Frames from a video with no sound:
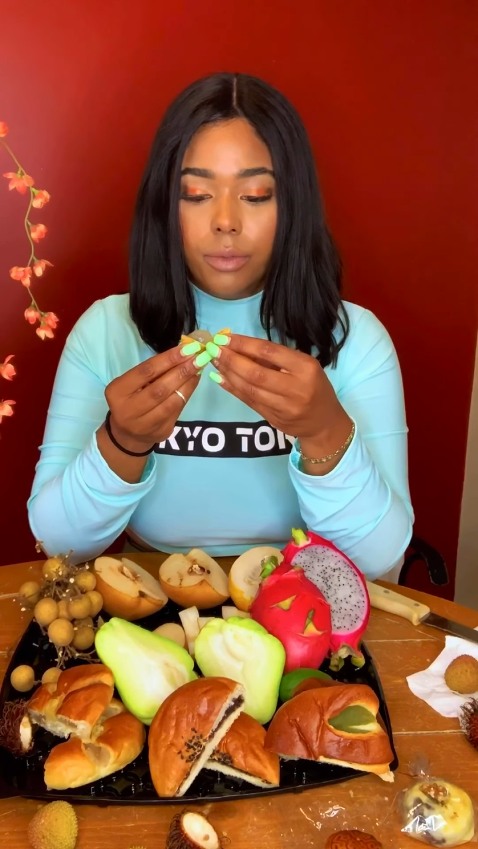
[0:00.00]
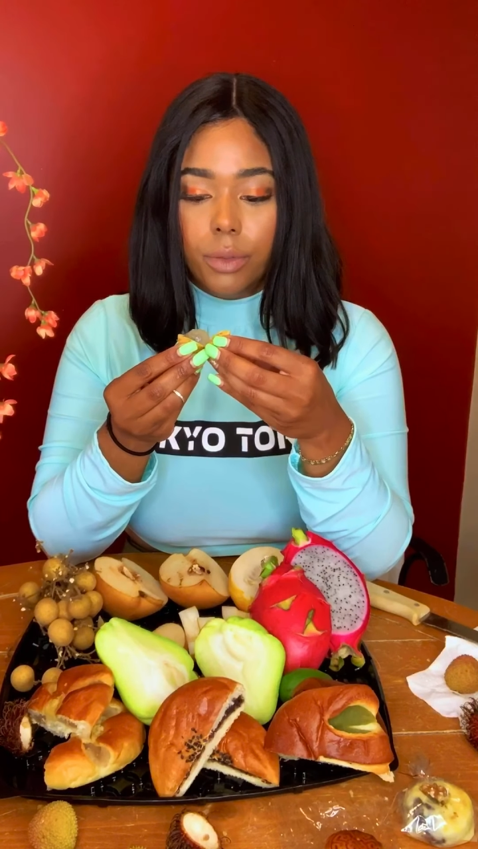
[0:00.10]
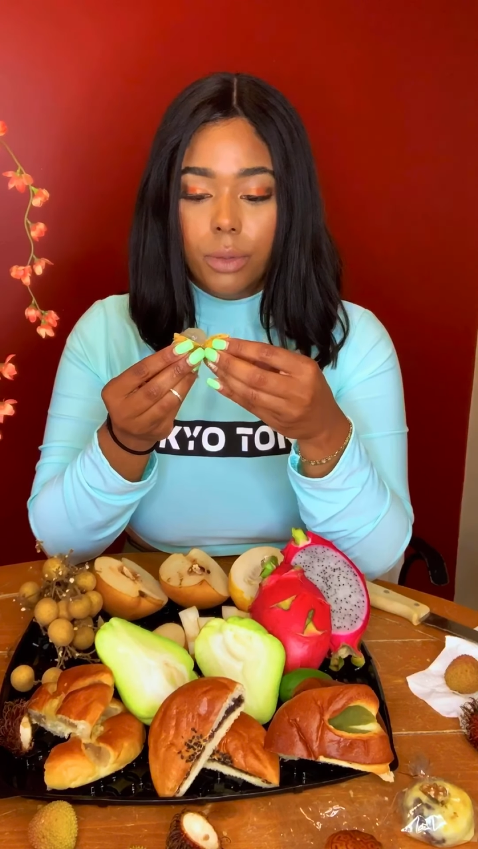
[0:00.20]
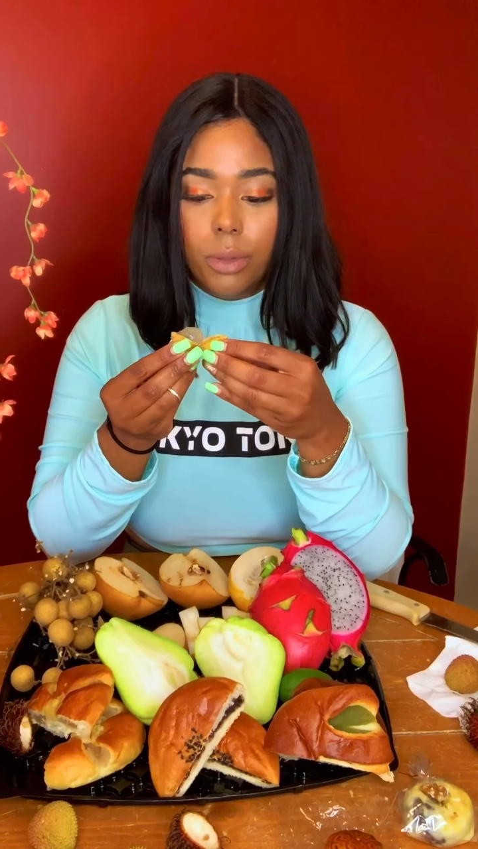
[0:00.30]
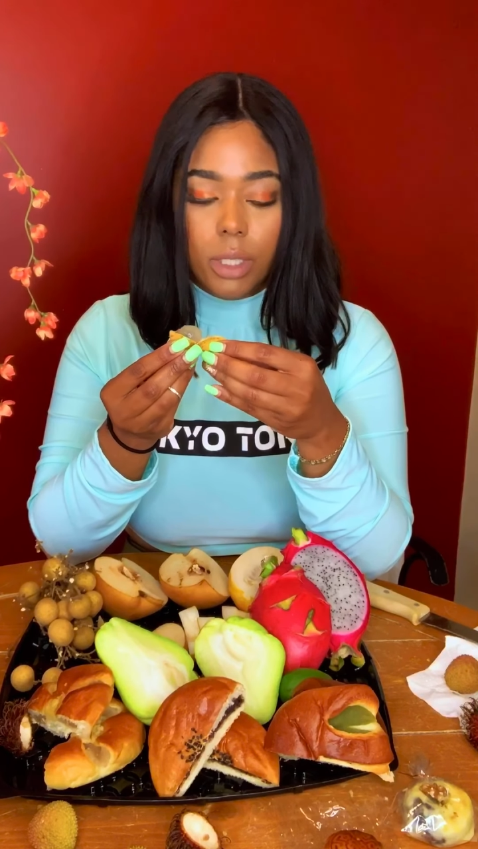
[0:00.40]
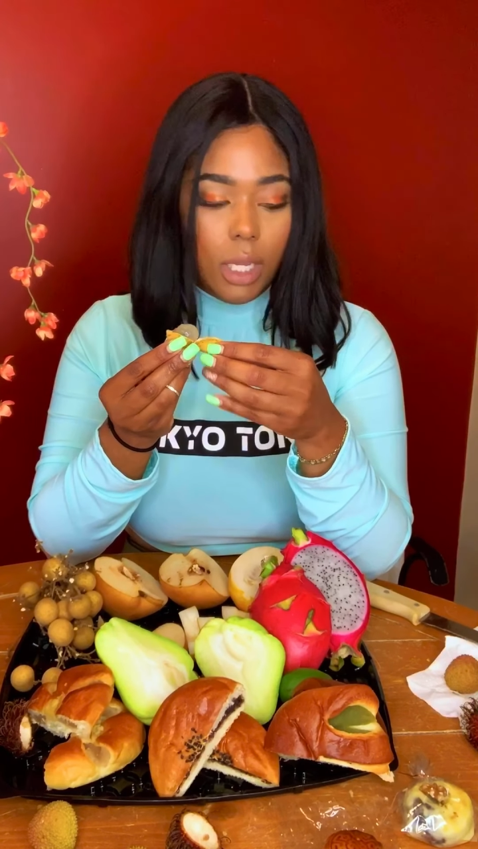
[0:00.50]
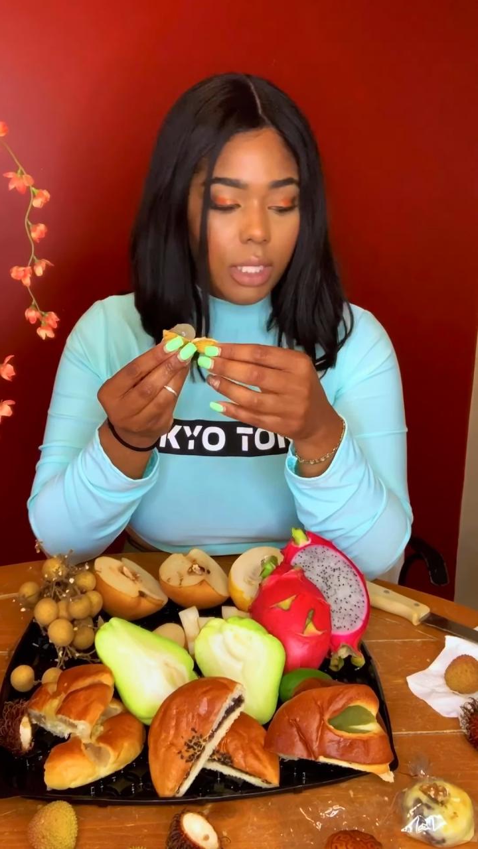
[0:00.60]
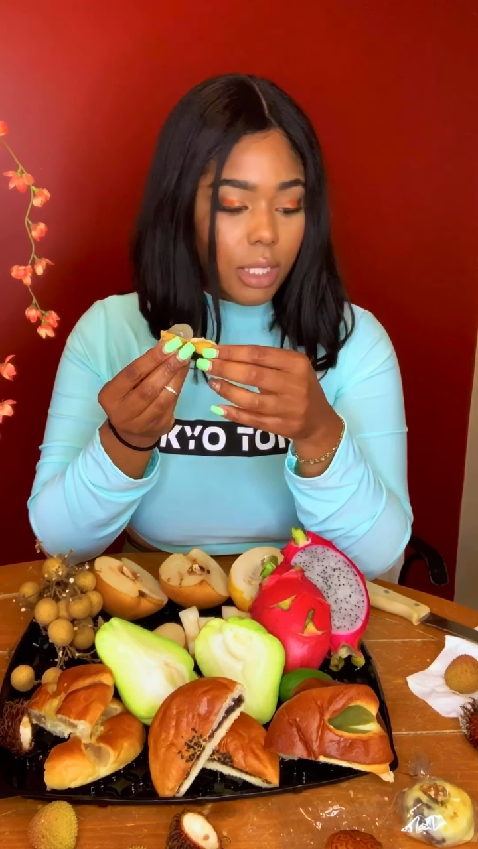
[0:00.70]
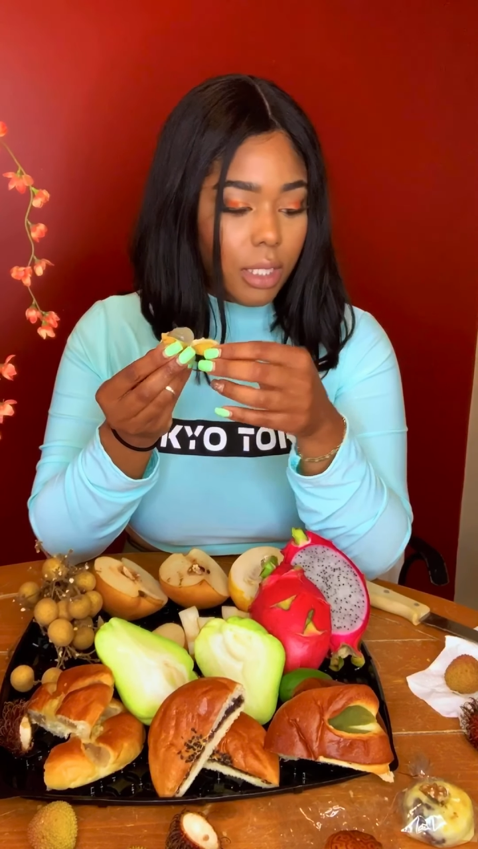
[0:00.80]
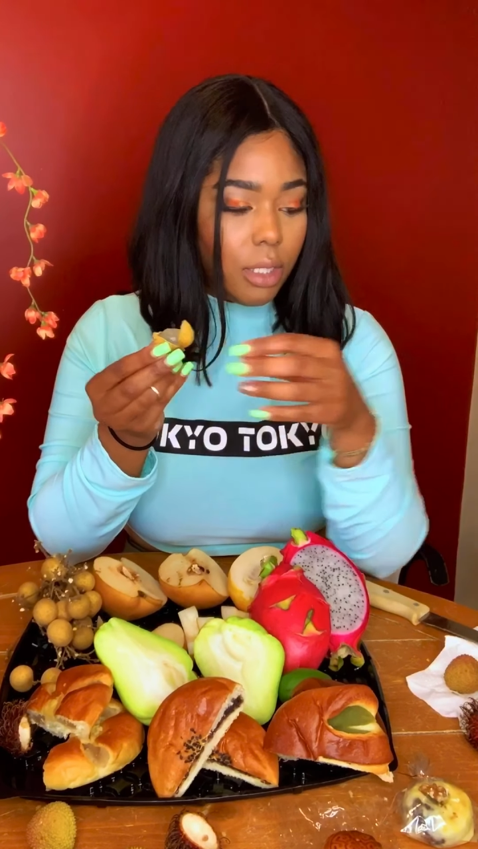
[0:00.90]
fruit,
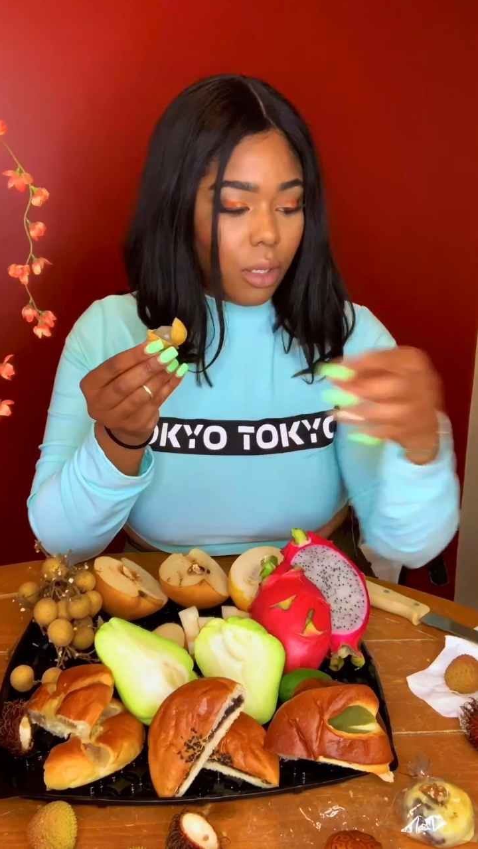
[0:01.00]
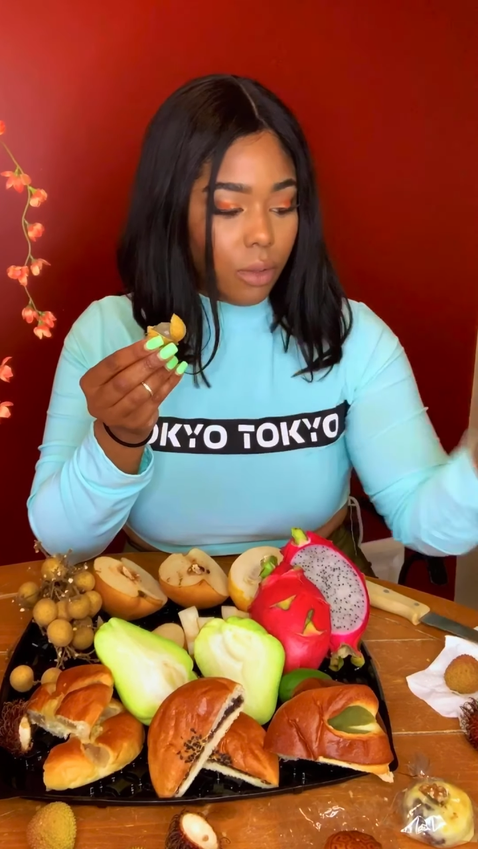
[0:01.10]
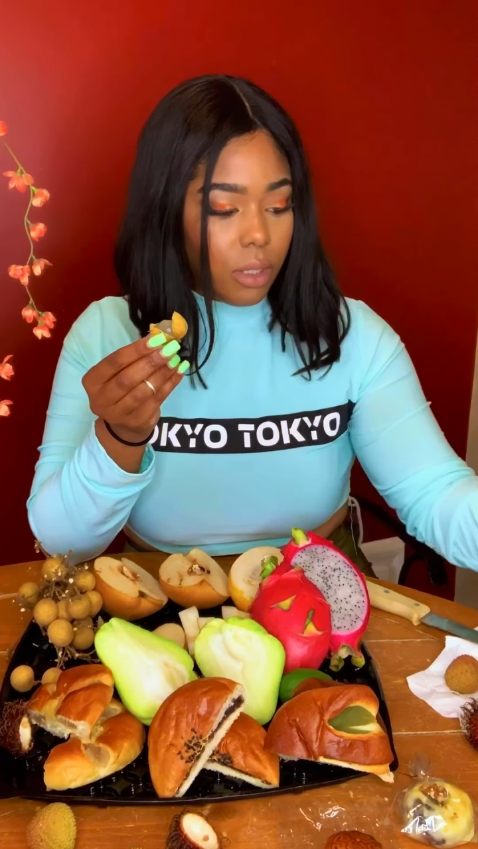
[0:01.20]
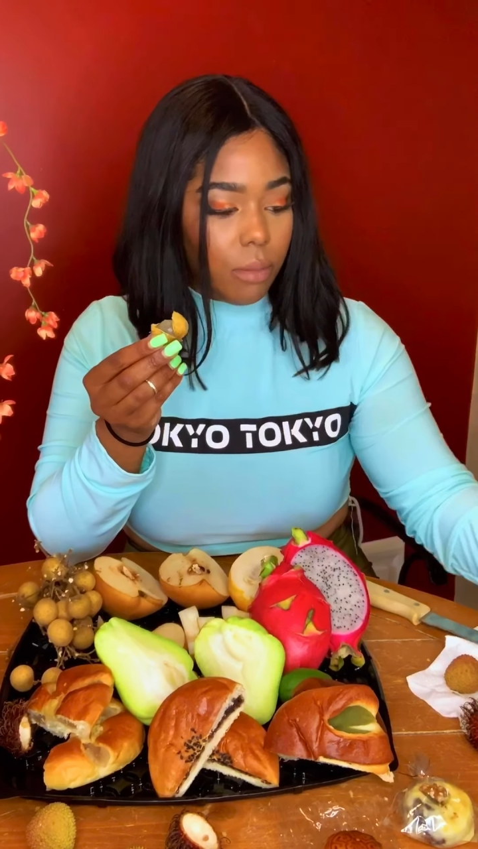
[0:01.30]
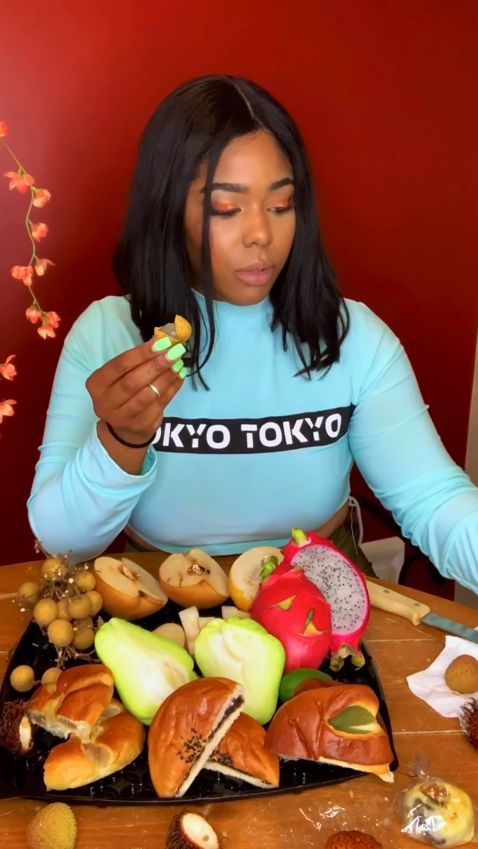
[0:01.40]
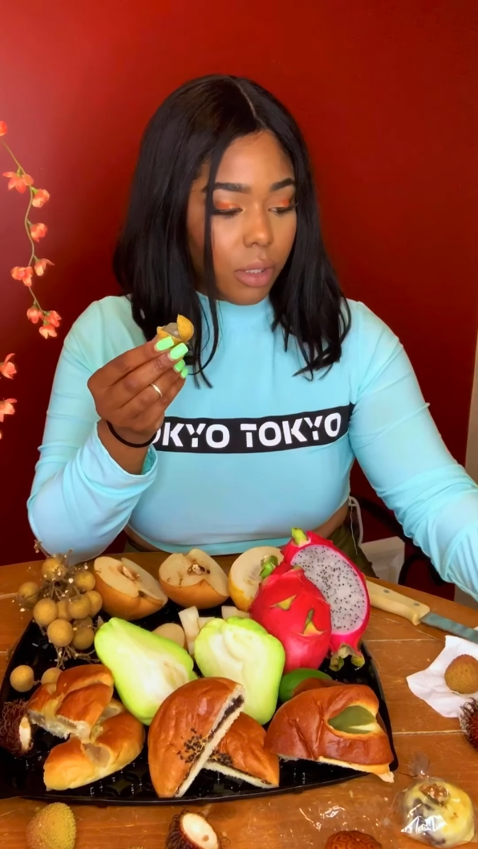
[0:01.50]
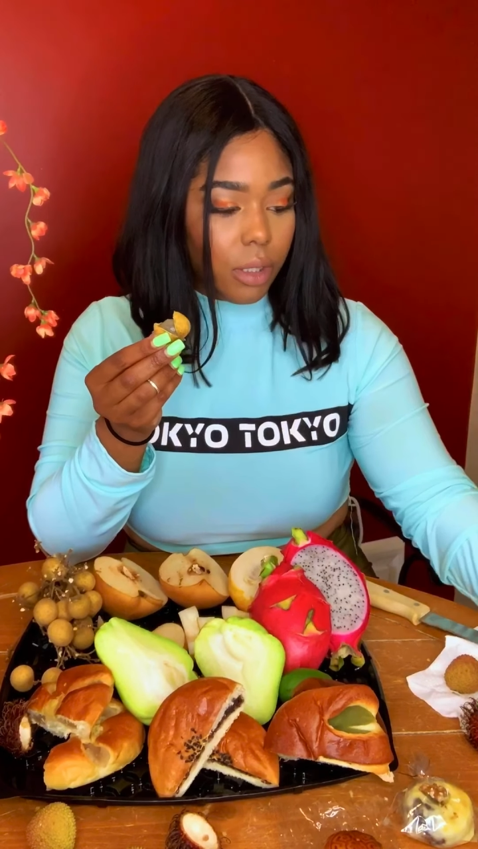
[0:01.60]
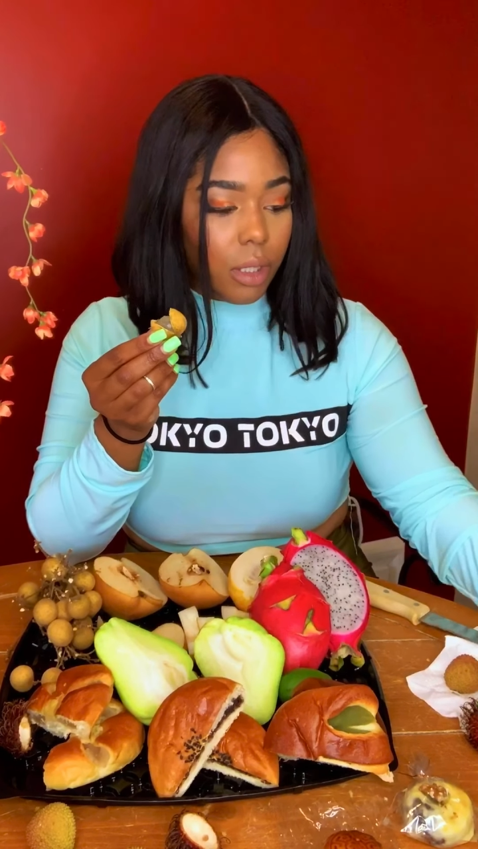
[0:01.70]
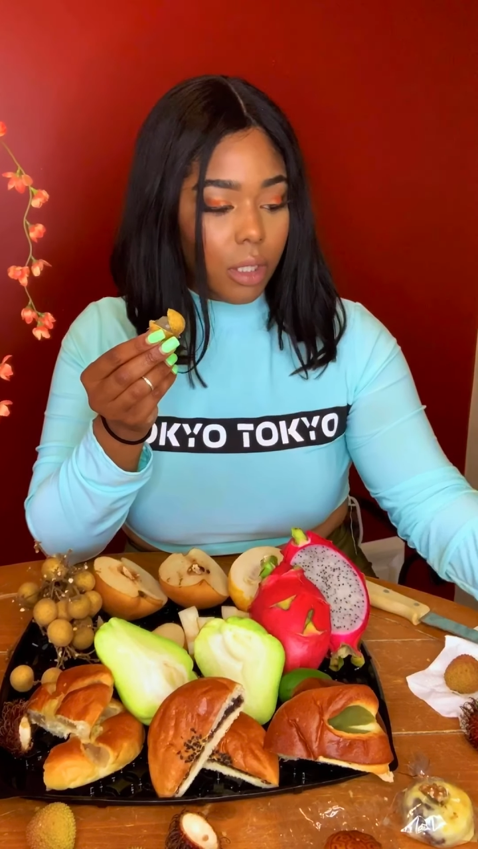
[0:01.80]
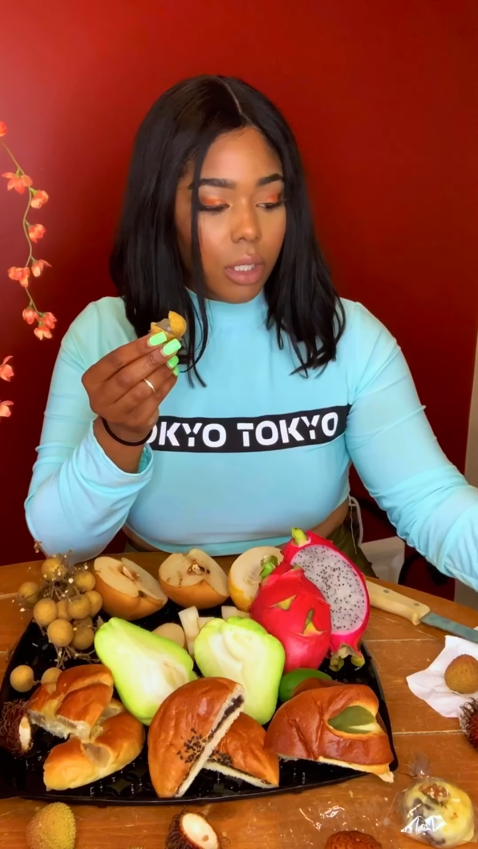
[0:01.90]
it's so
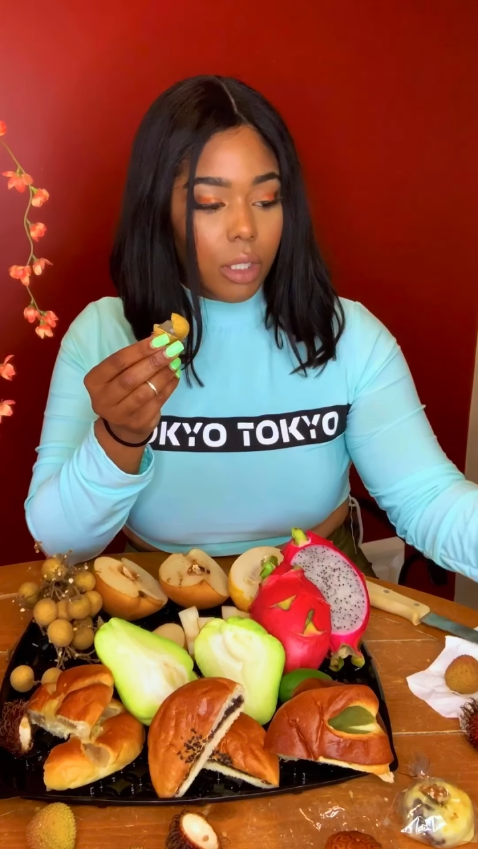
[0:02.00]
similar